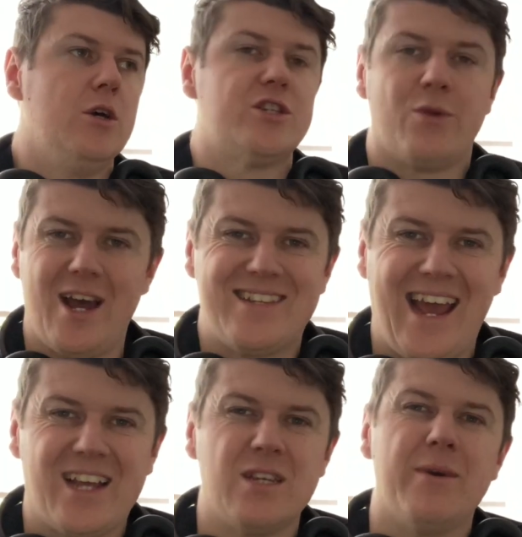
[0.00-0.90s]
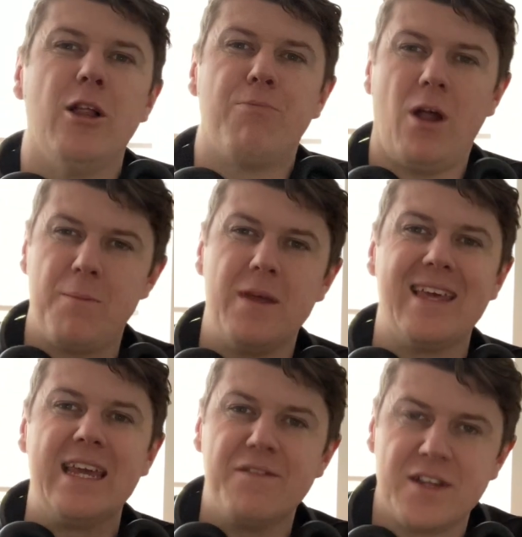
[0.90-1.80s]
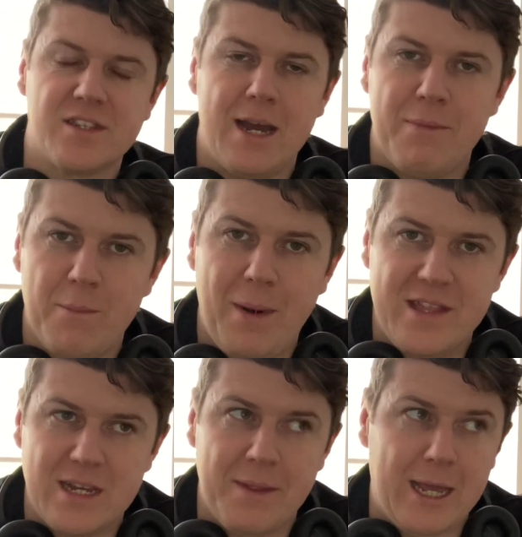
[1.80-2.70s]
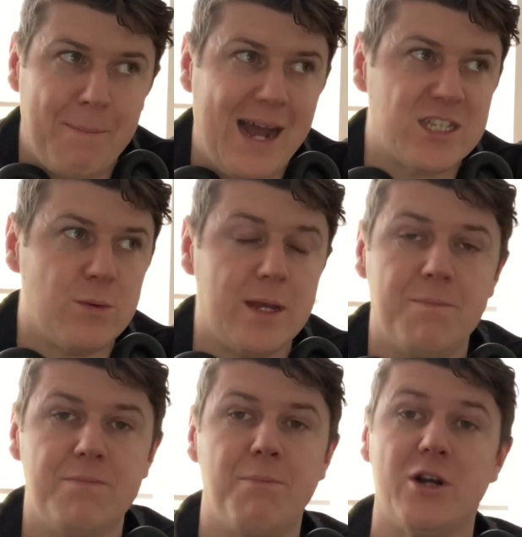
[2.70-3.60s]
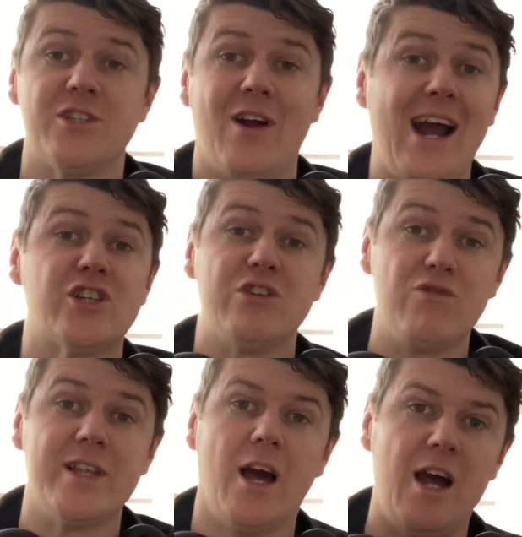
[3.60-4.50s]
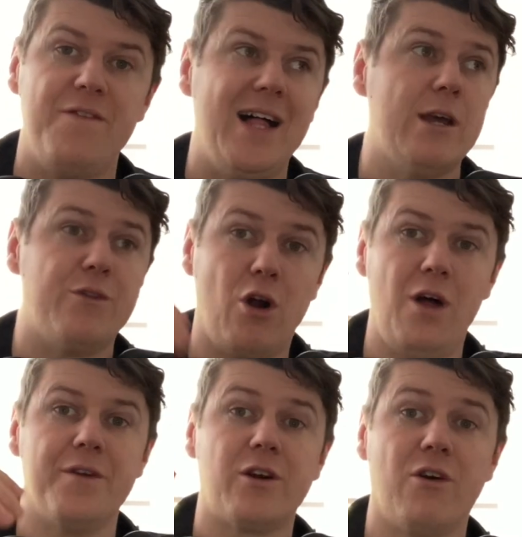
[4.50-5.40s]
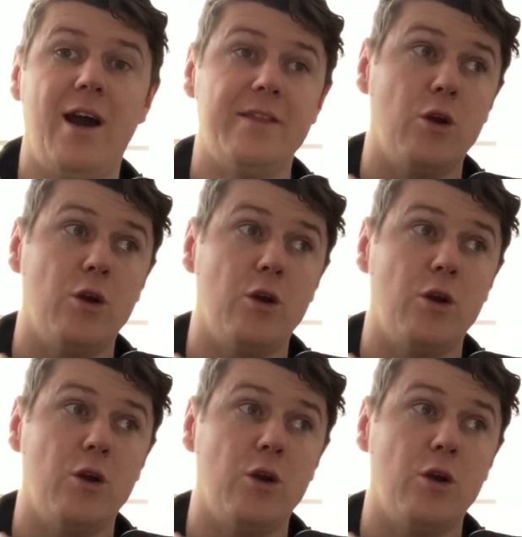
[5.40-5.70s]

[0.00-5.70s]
So when I text them, it'll probably be the evening time by the time they get back to me, because they're actually really high value. They're on their grind.